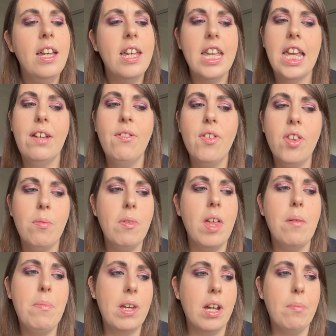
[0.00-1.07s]
Even some of their
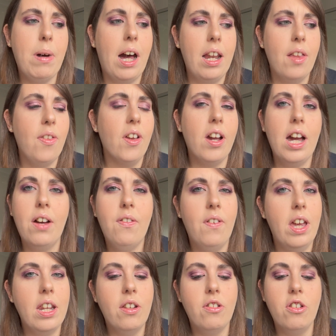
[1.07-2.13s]
bigger palettes, like I have
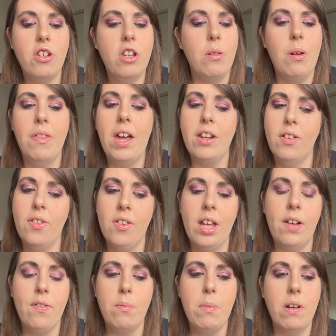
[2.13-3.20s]
Fade Into Hue, and that doesn't
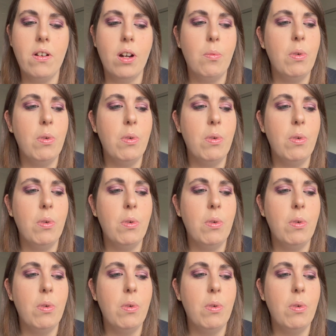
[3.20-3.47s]
have a mirror,